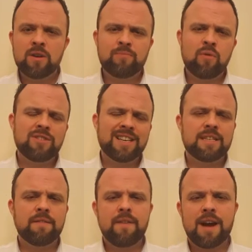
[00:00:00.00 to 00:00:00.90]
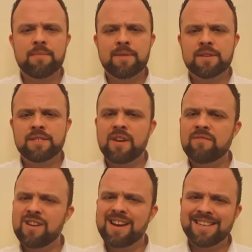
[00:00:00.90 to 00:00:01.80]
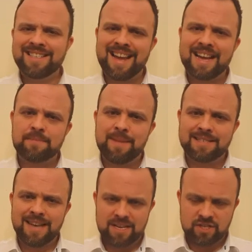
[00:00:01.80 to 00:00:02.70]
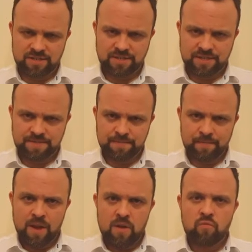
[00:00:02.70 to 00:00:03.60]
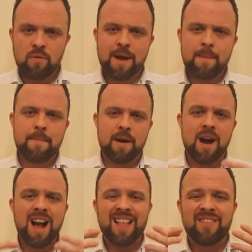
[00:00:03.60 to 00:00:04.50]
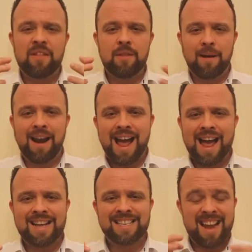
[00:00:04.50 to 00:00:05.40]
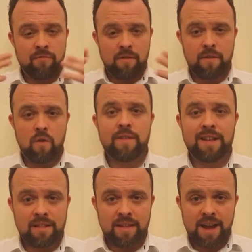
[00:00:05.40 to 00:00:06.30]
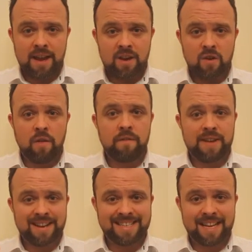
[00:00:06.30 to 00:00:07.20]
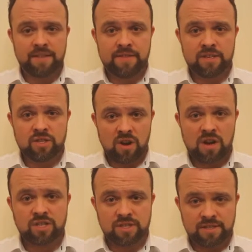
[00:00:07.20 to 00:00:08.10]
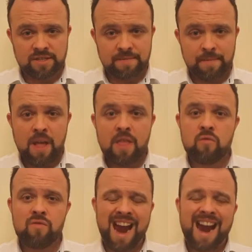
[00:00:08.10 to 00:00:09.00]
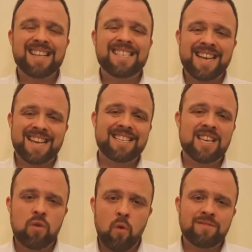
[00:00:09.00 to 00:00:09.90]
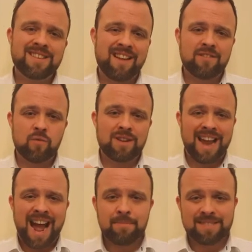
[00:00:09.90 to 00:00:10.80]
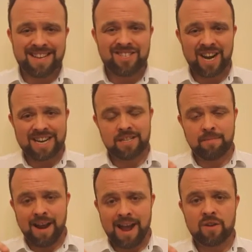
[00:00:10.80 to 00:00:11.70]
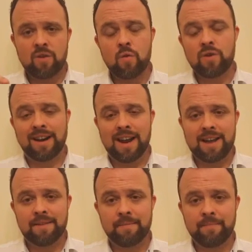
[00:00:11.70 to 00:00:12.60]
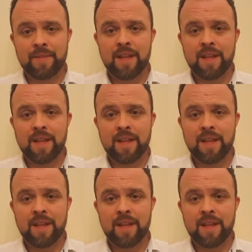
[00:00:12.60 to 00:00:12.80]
Most projects that fail are because of unrealistic expectations. Remember that the plan is an ever-evolving thing, not a fixed set of instructions. The reality is that you often have to adapt and change the plan accordingly.